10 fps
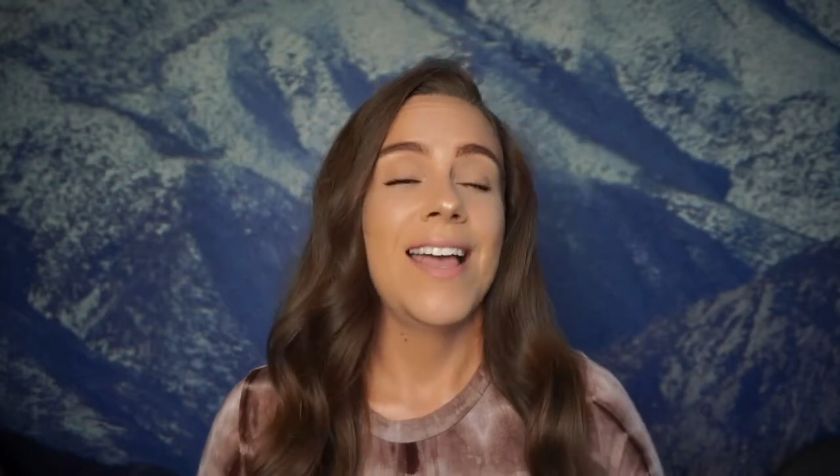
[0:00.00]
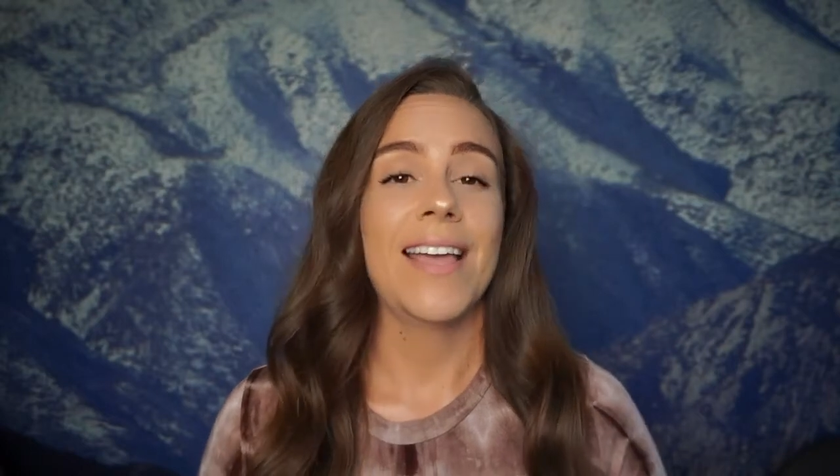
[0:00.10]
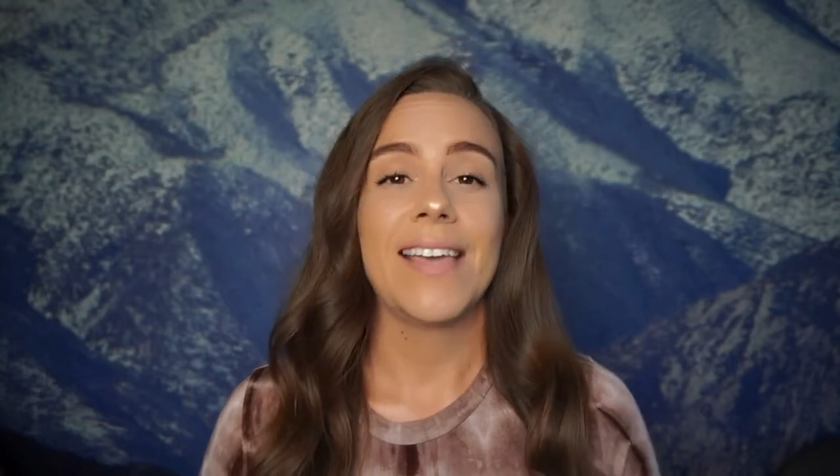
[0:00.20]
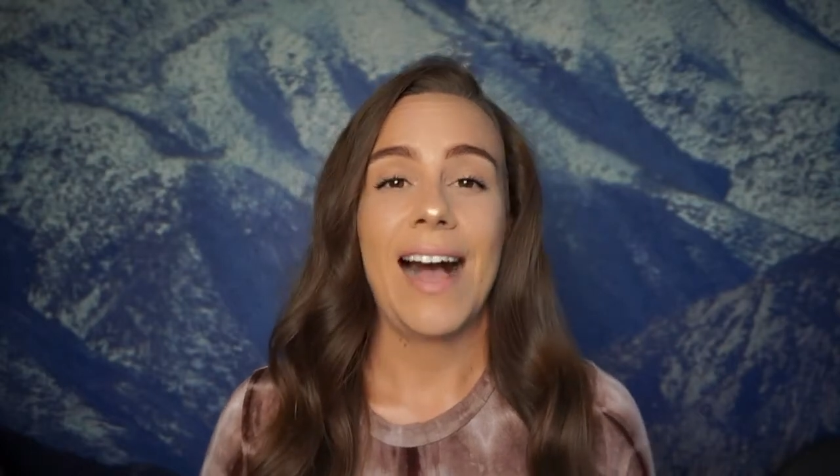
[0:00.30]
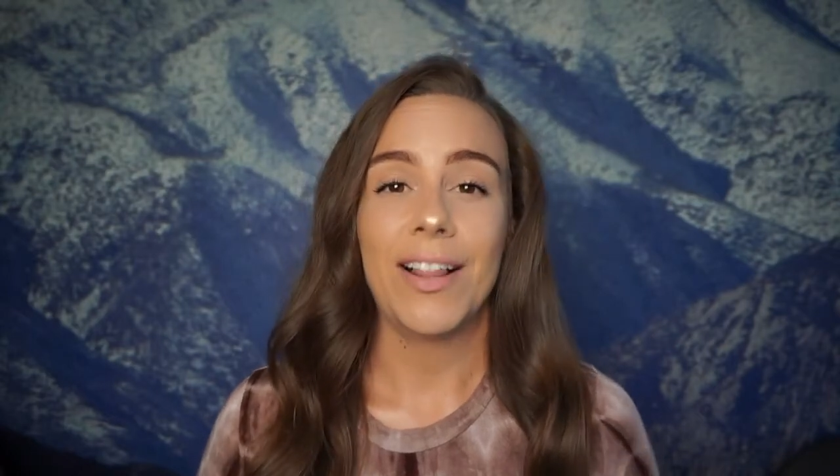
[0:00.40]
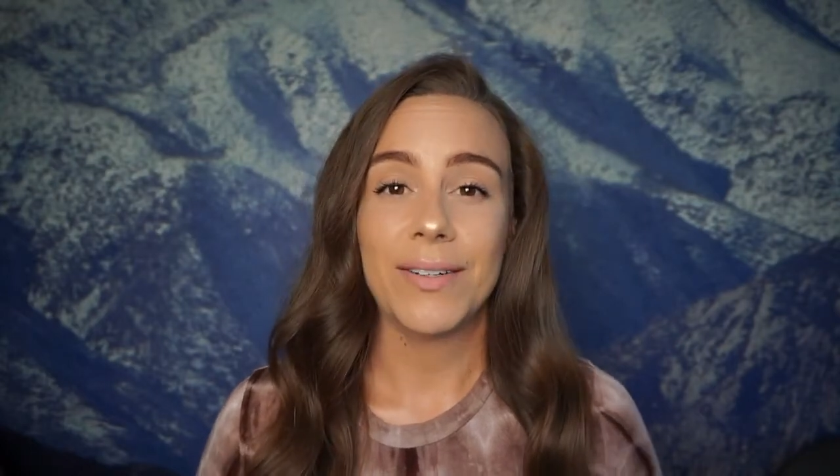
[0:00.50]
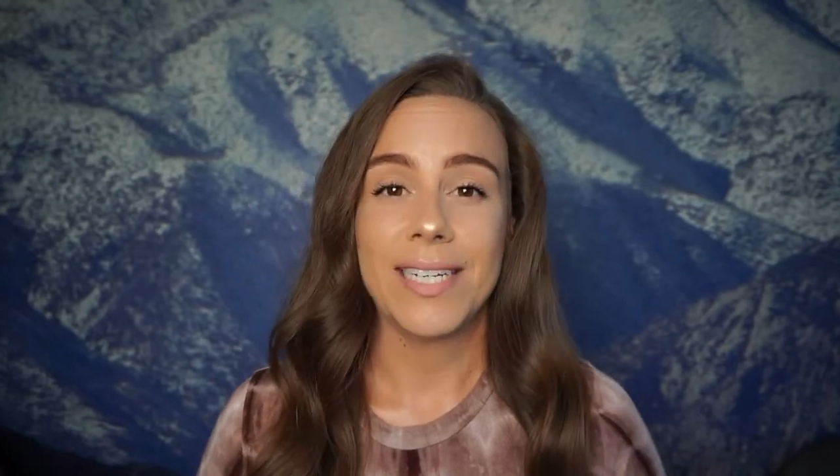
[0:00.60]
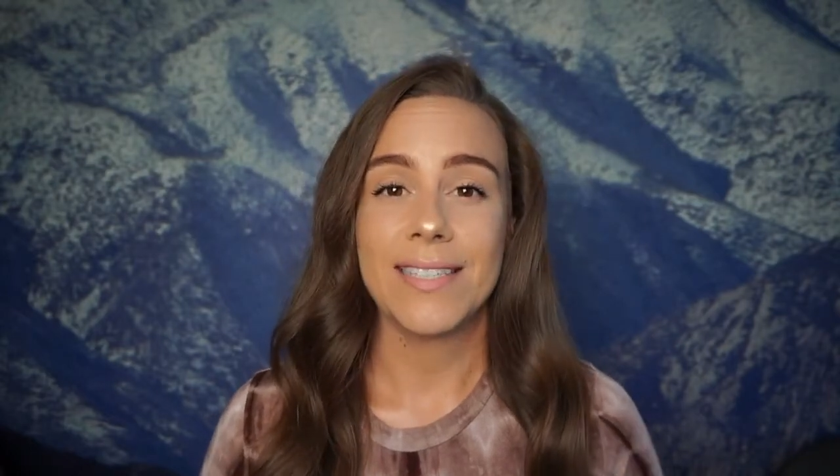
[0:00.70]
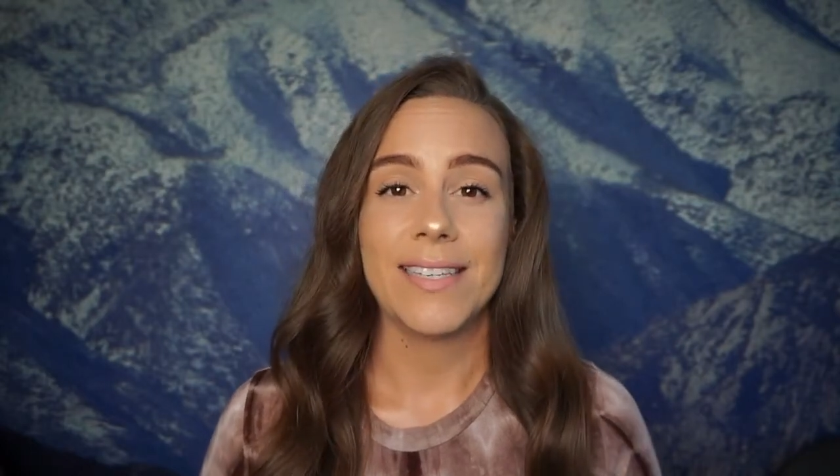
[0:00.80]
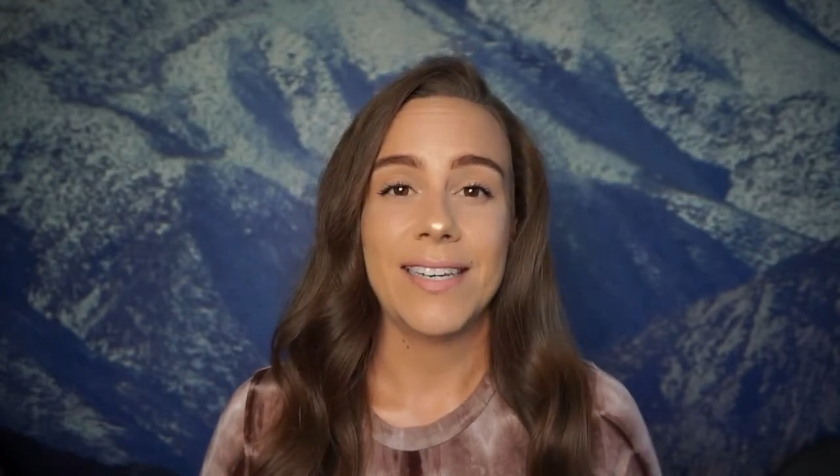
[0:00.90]
and
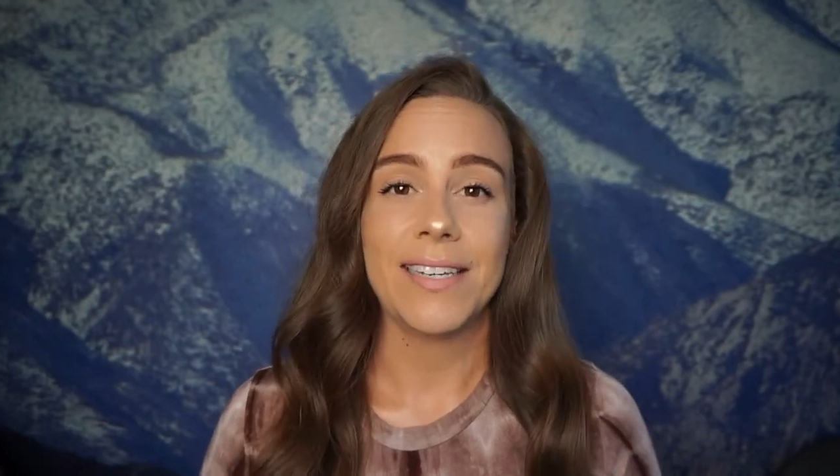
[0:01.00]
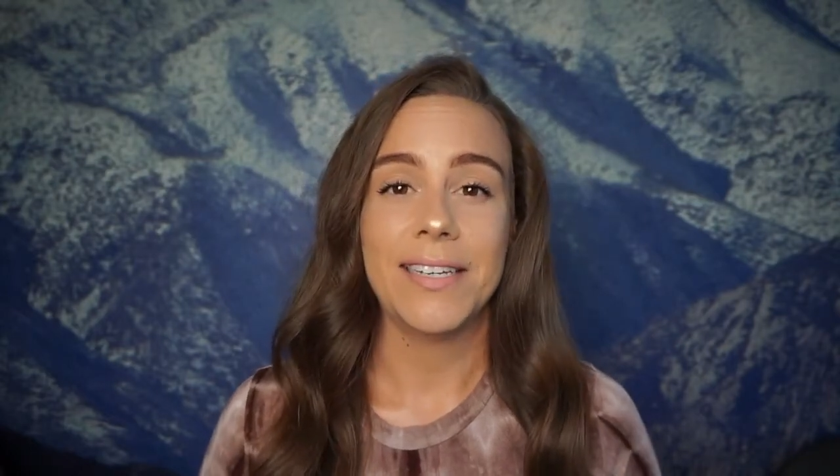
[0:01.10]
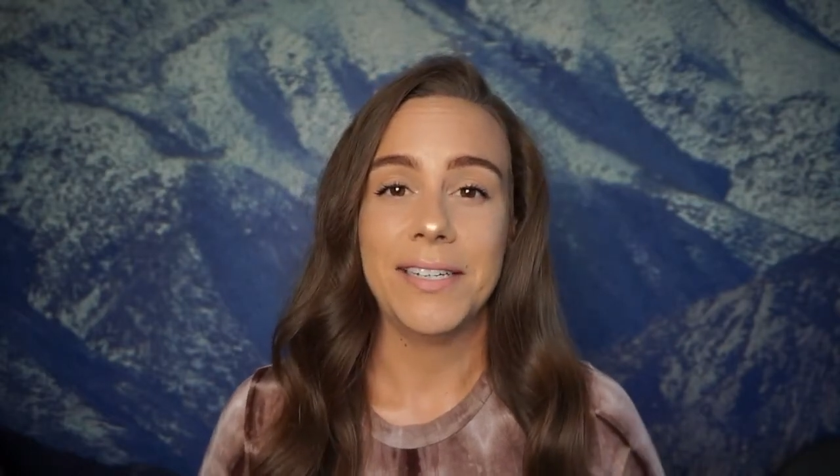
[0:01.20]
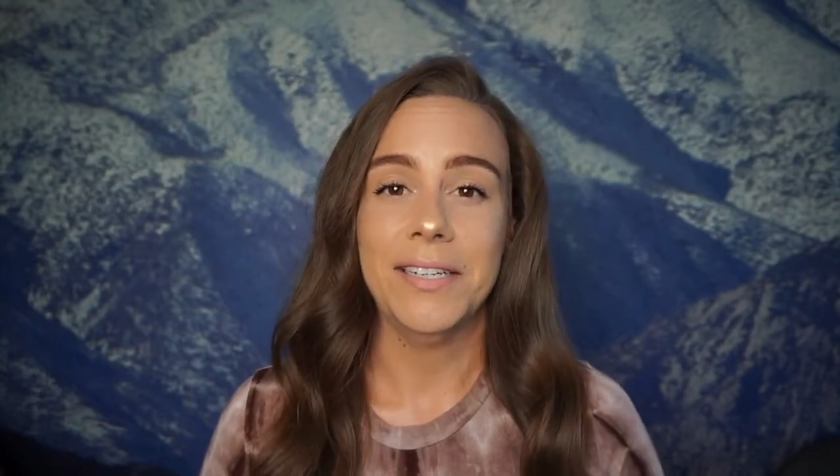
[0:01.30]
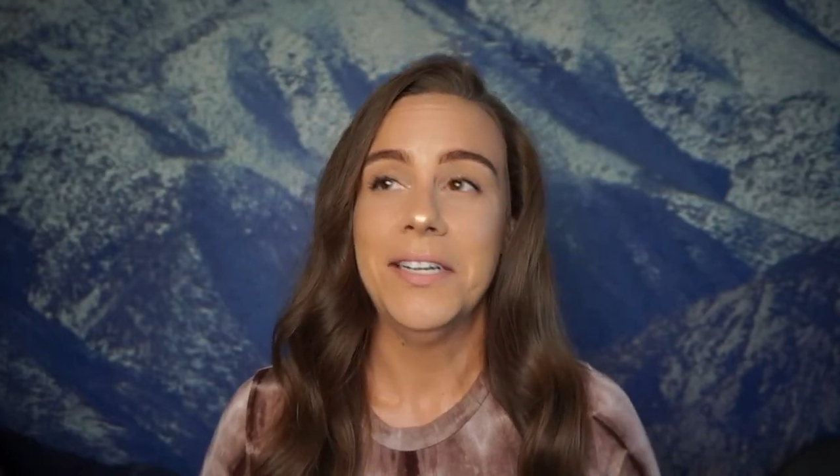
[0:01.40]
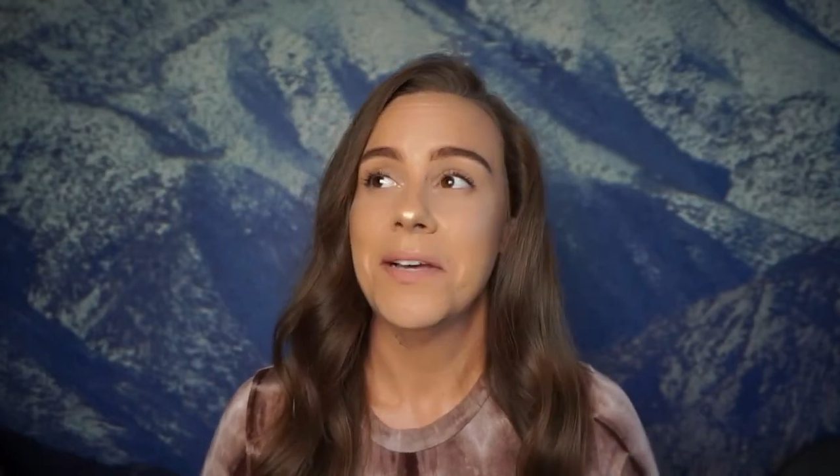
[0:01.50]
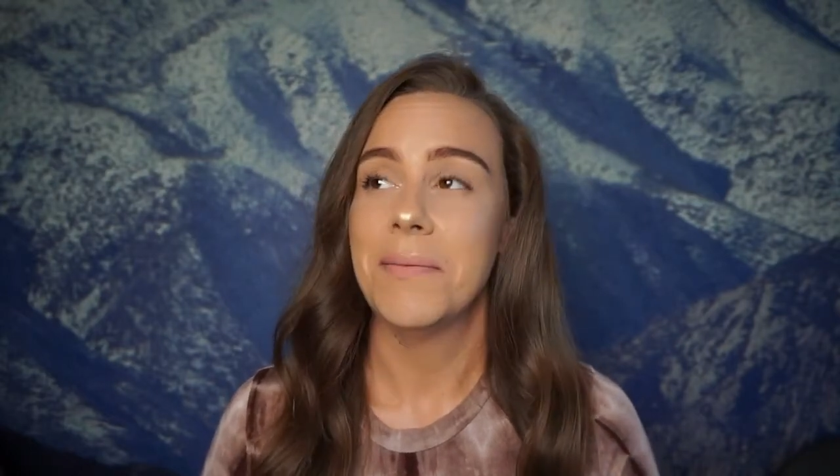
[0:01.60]
calories, it could